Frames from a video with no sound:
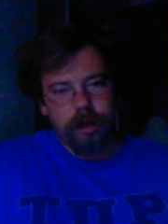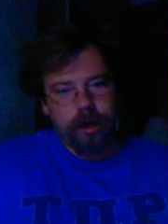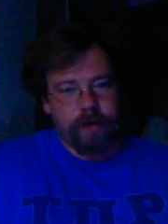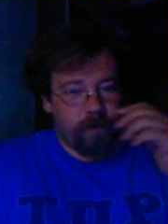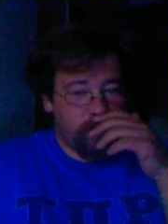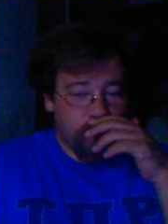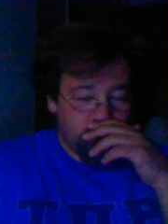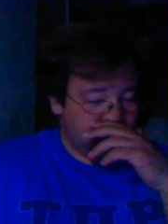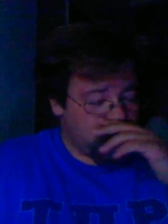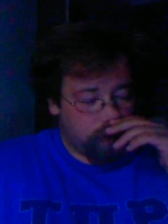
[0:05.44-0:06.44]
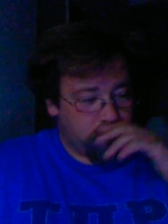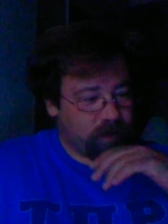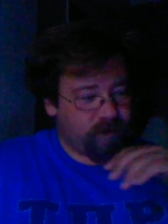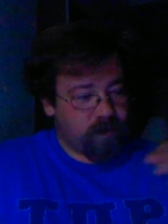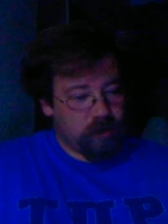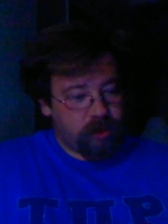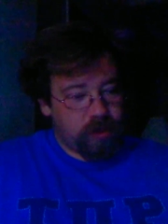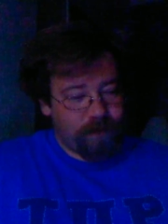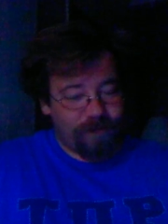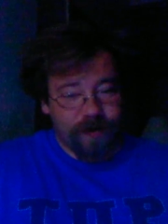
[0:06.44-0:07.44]
And if you're wondering what
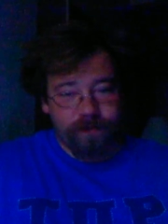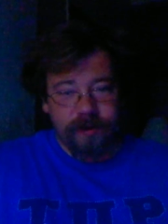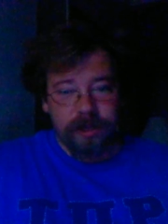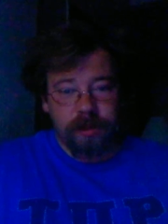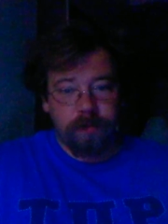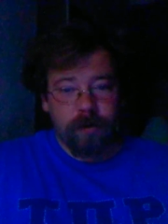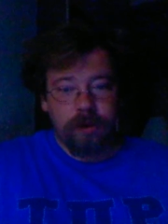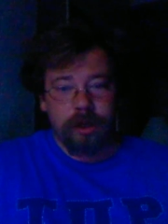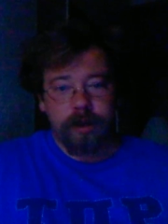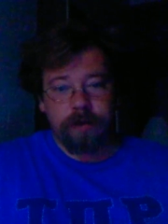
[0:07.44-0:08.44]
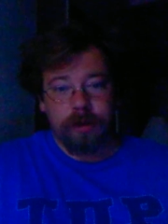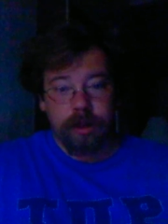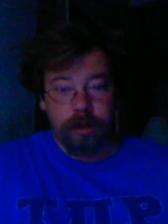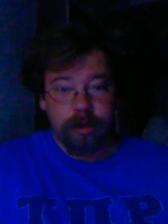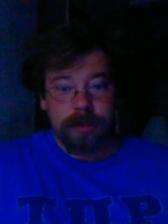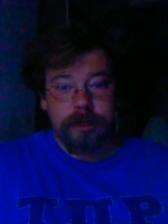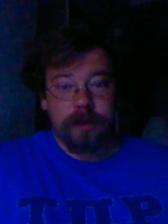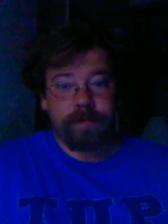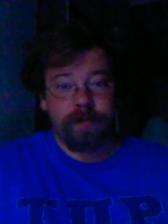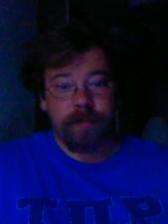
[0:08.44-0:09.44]
4:50 in the morning looks
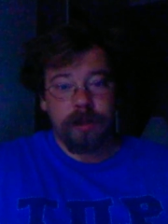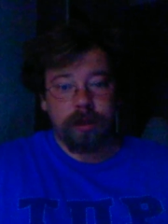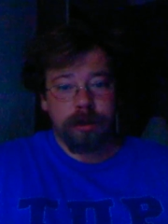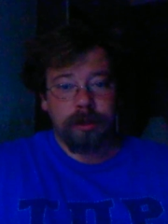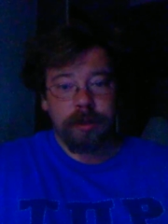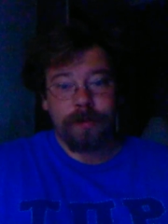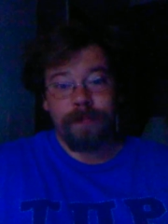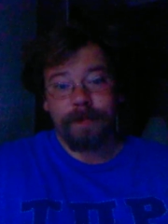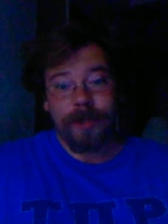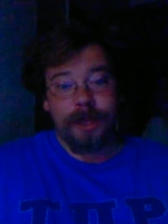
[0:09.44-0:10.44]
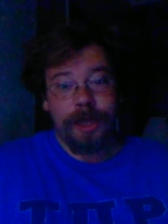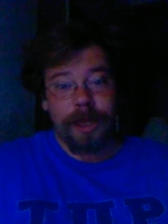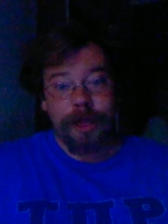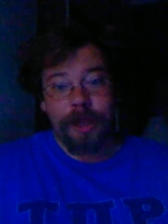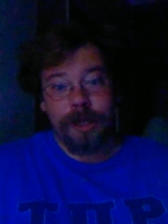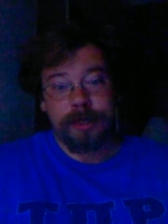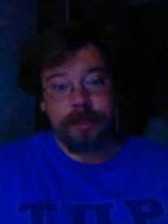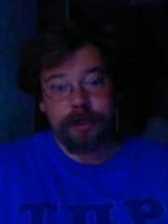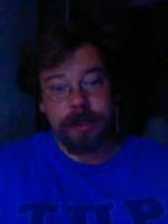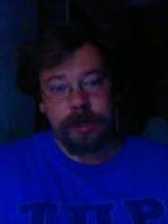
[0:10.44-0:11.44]
like for me,
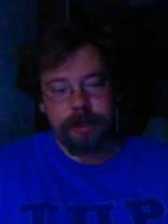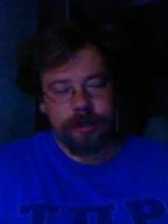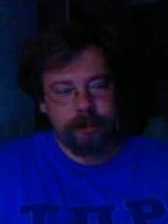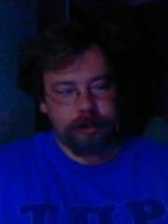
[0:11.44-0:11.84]
this is it.